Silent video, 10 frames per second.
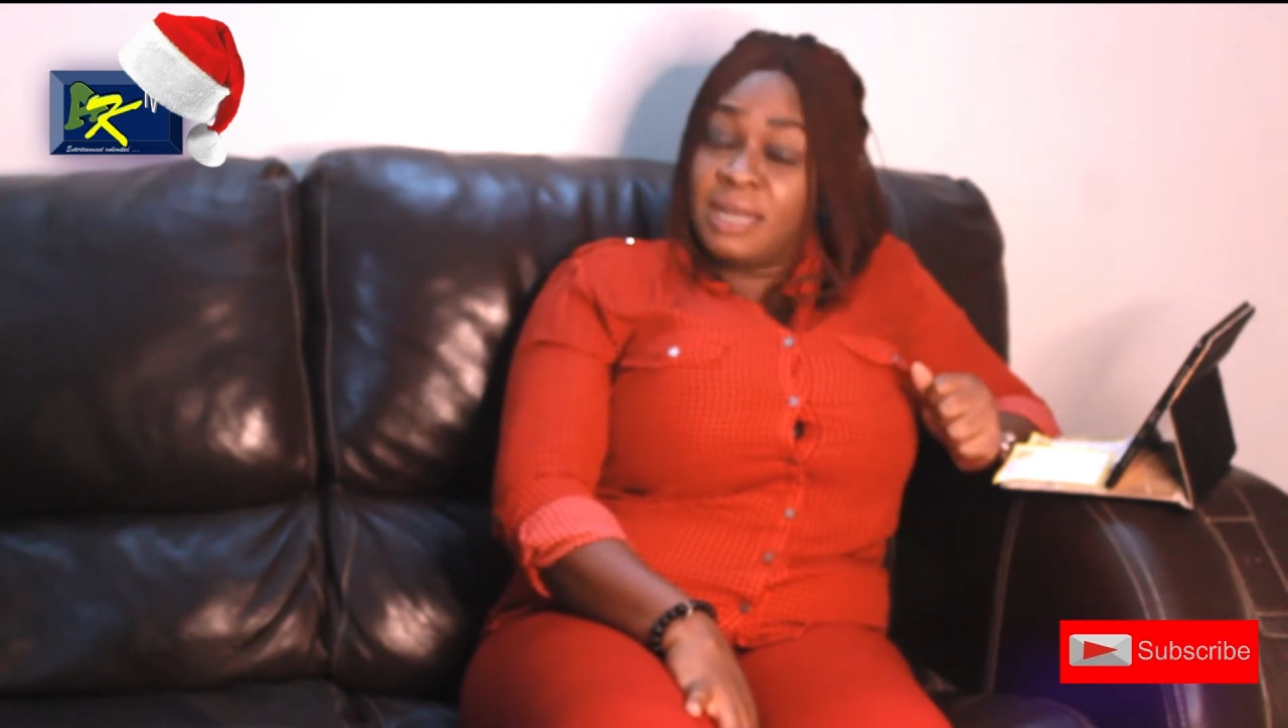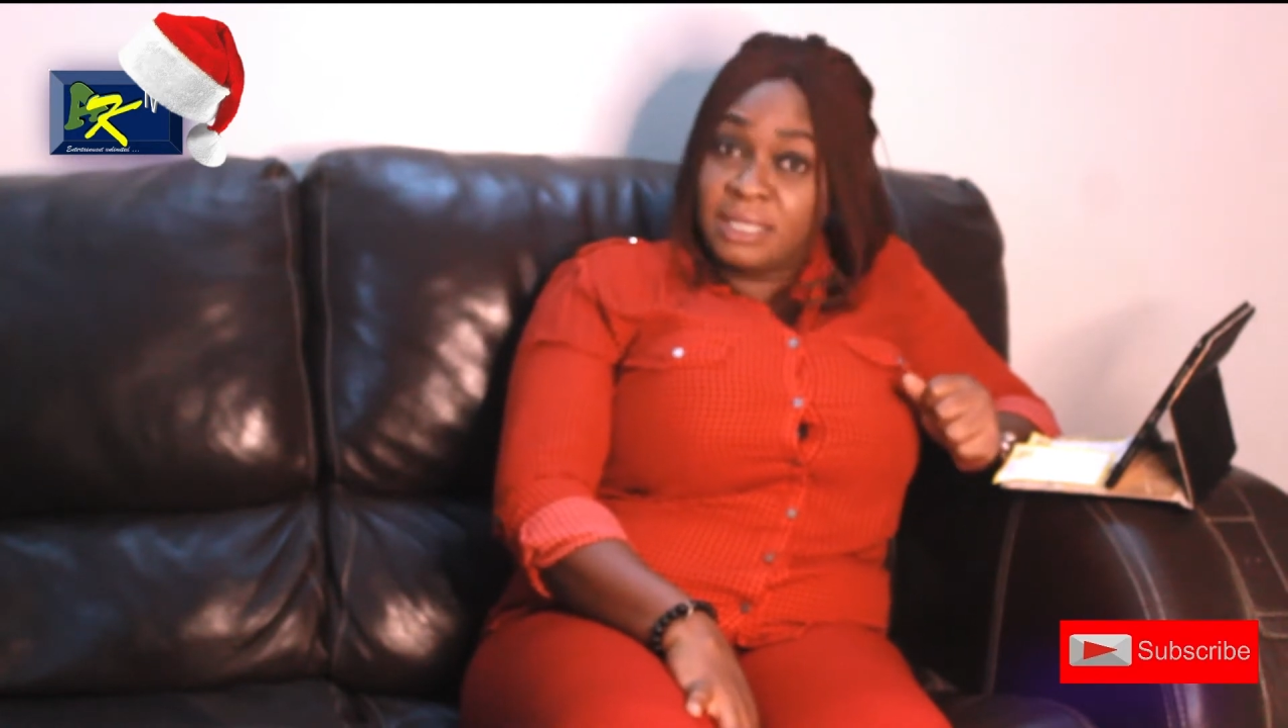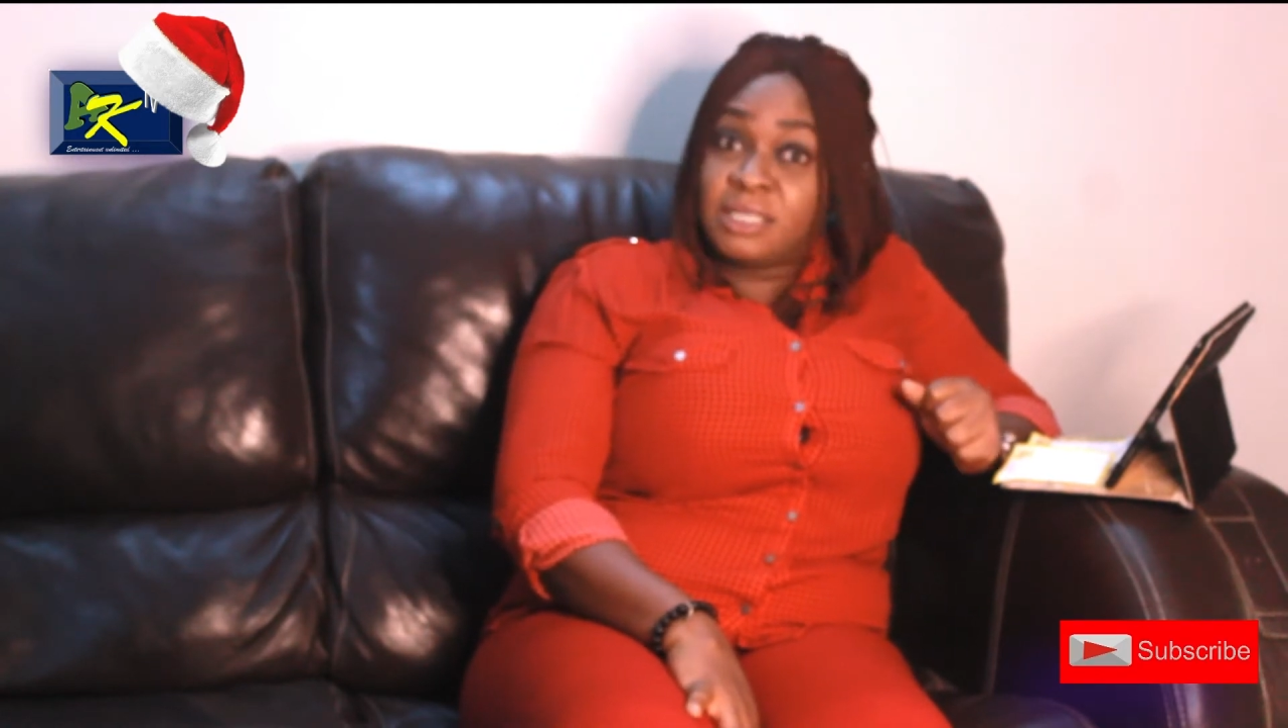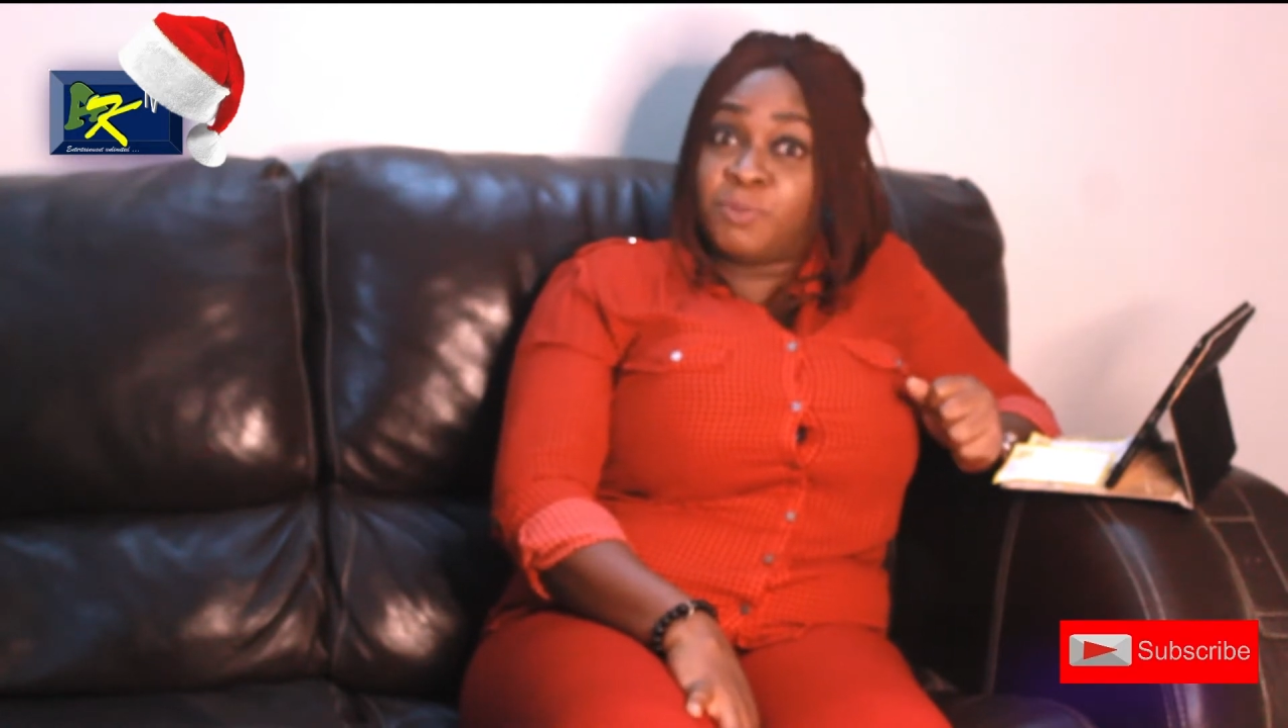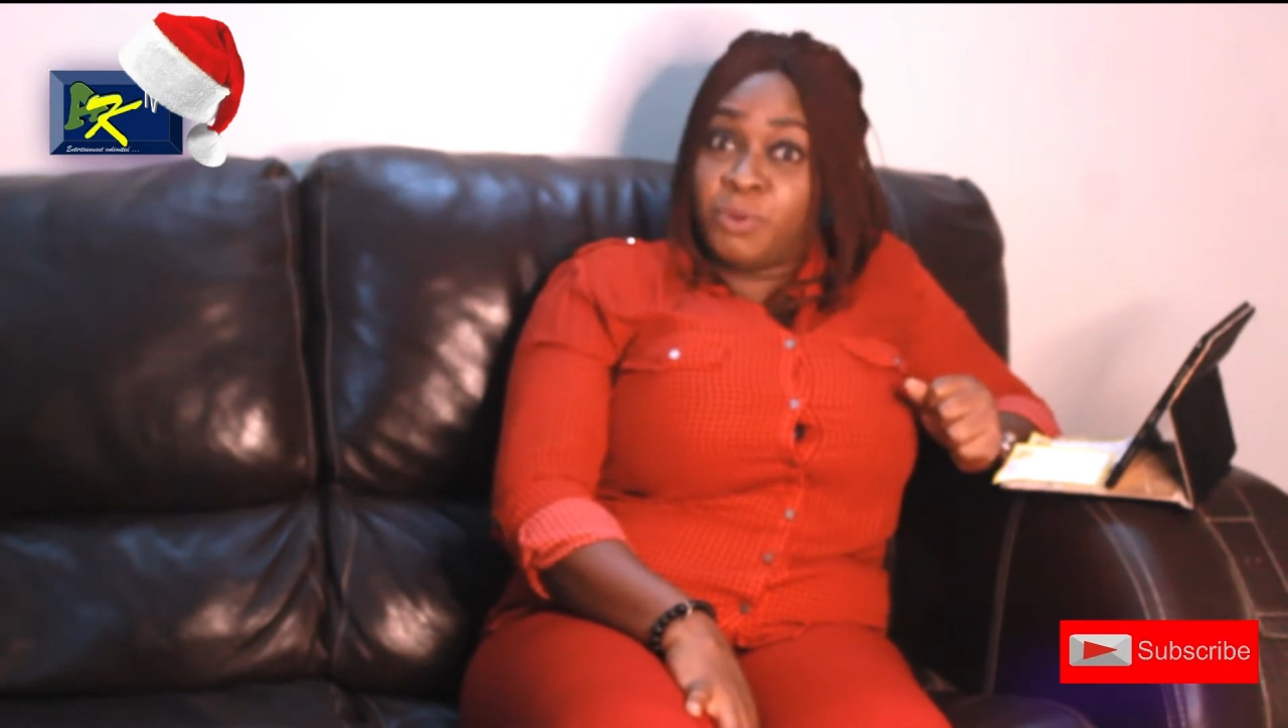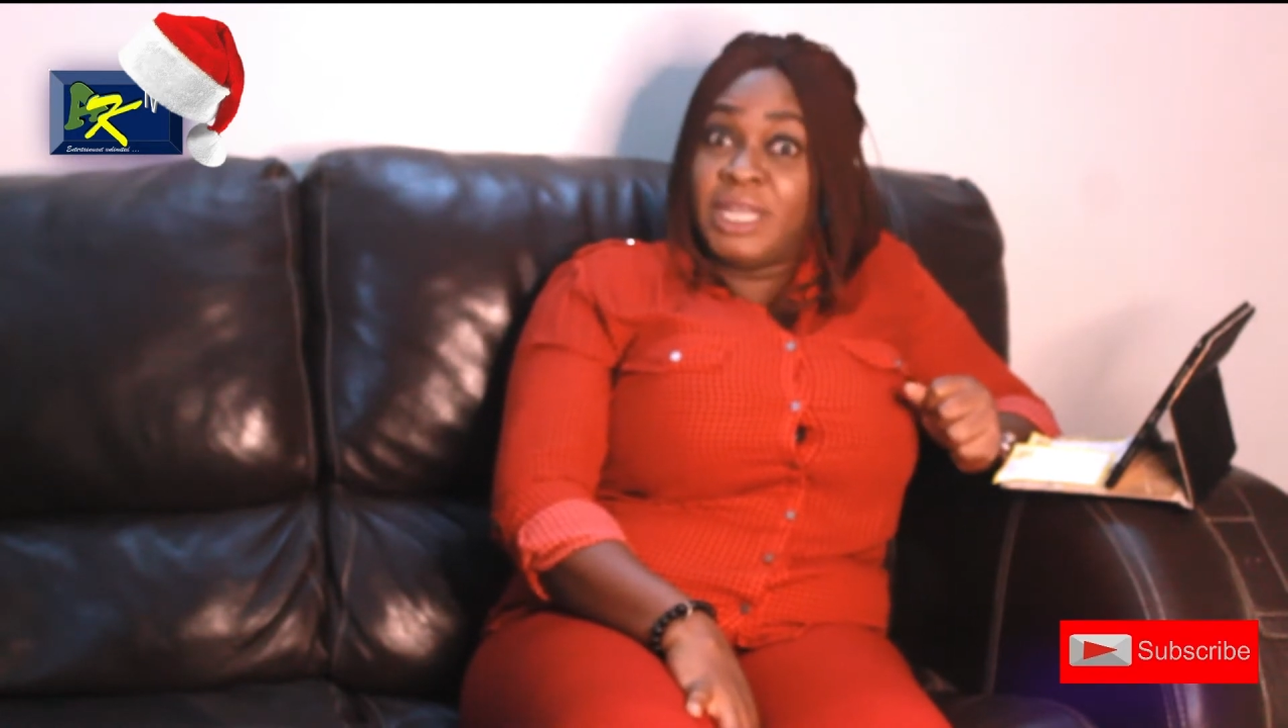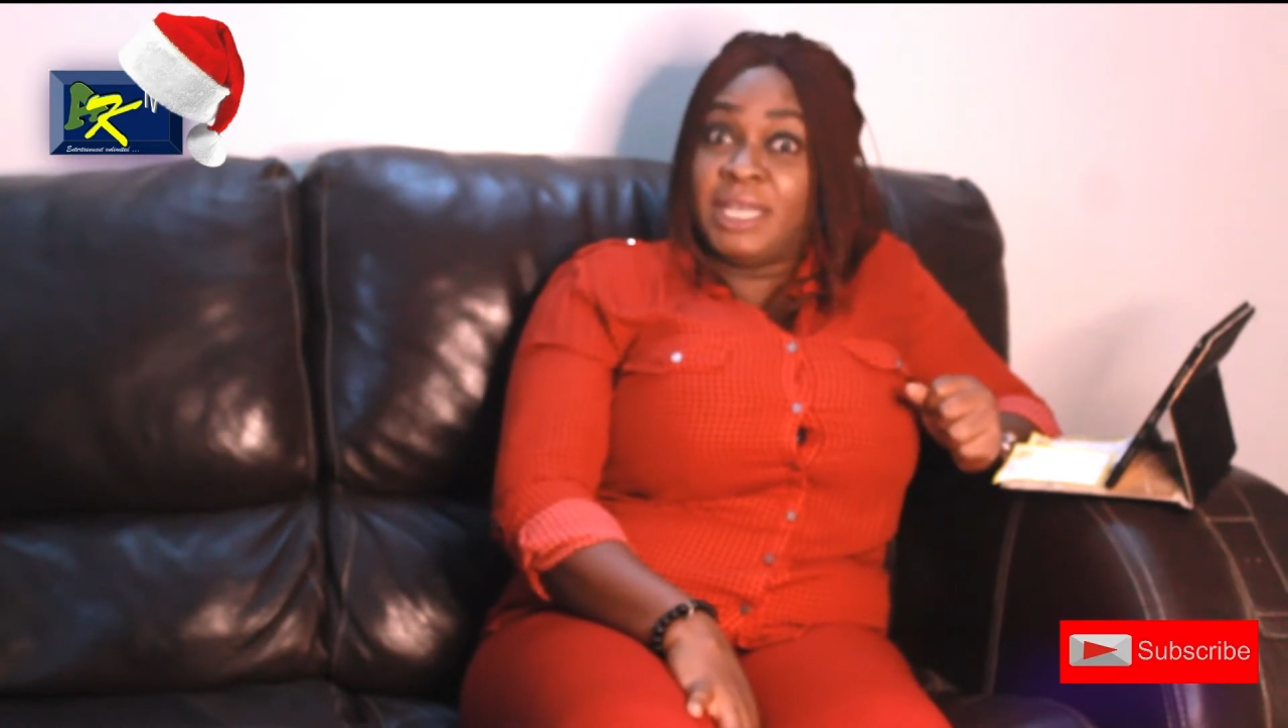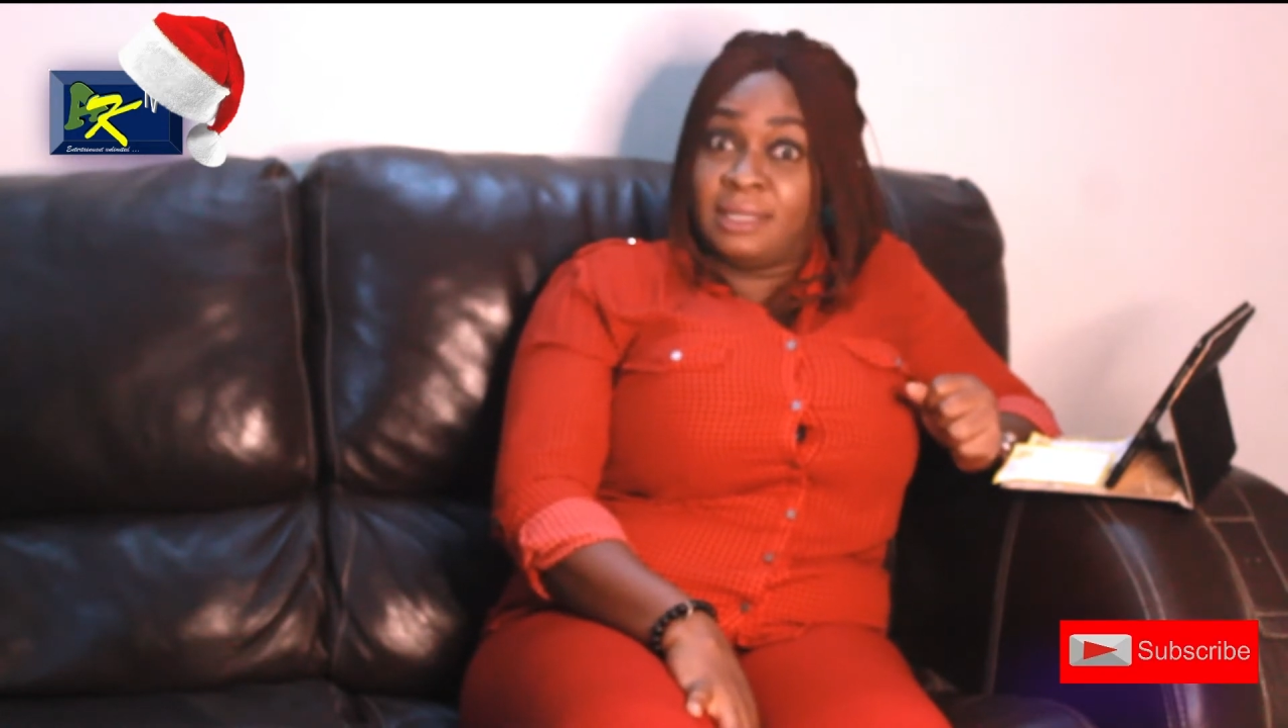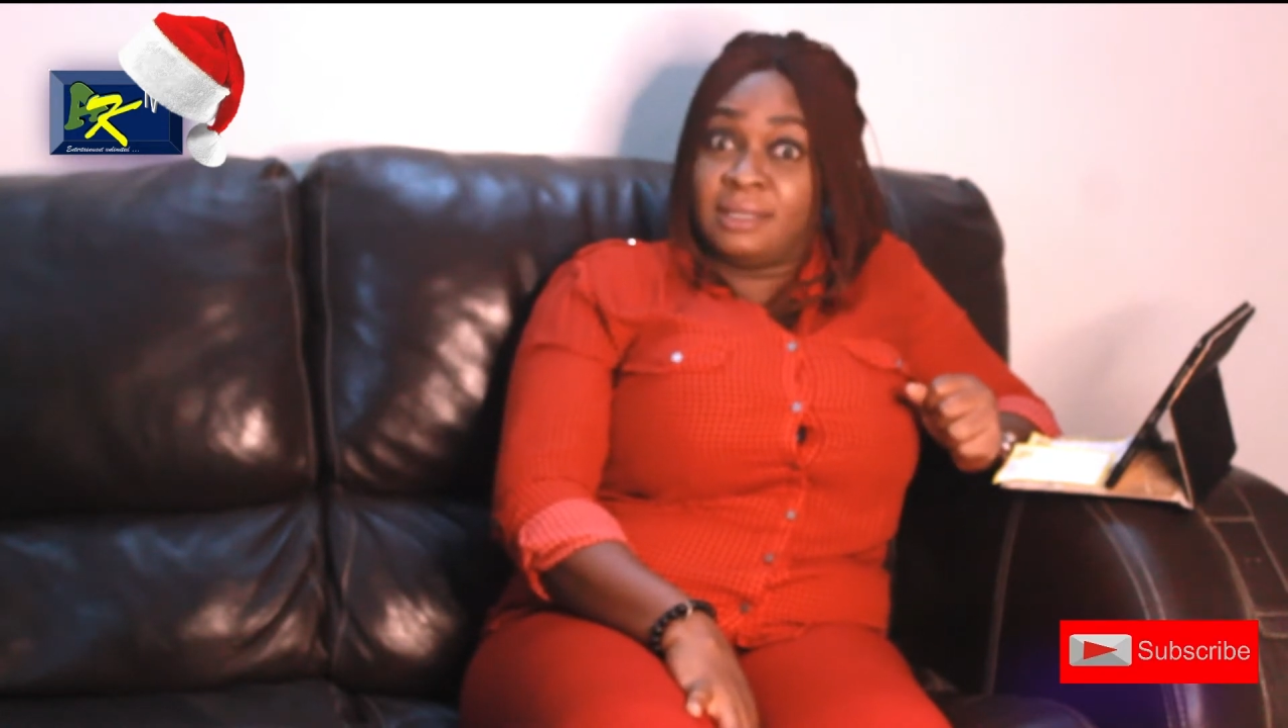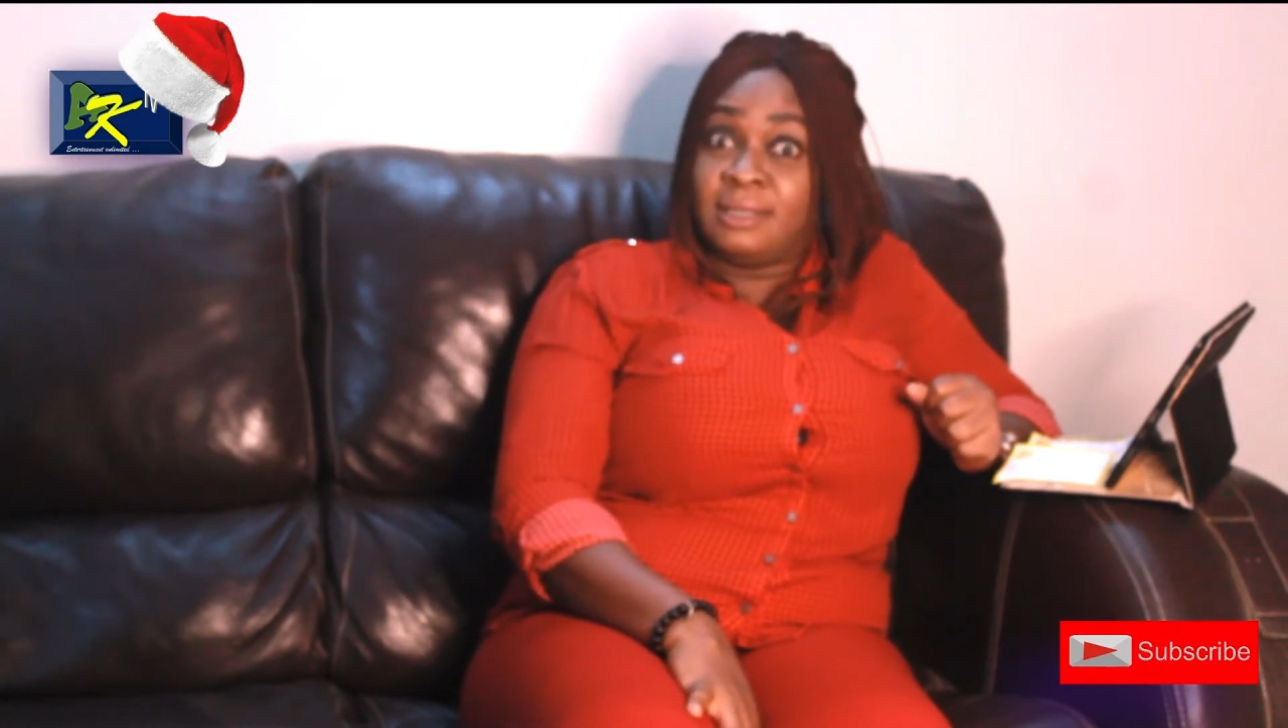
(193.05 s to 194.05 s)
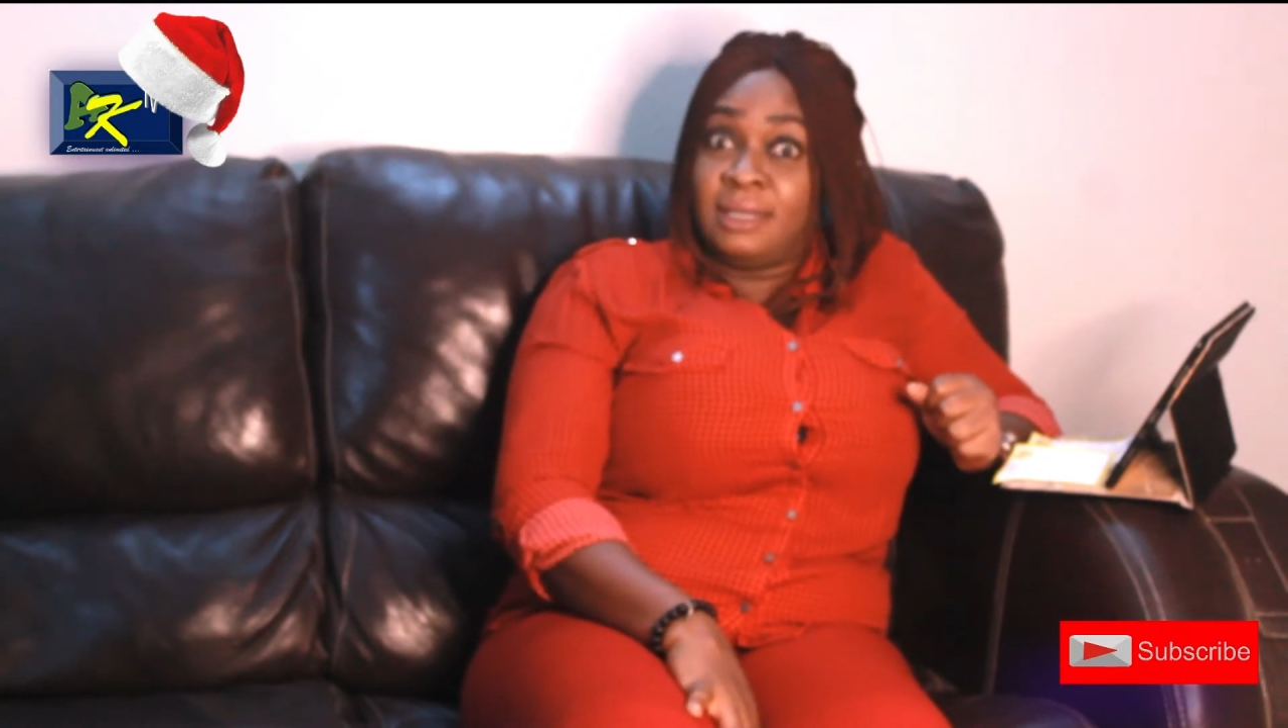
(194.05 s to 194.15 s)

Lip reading: That is bullying.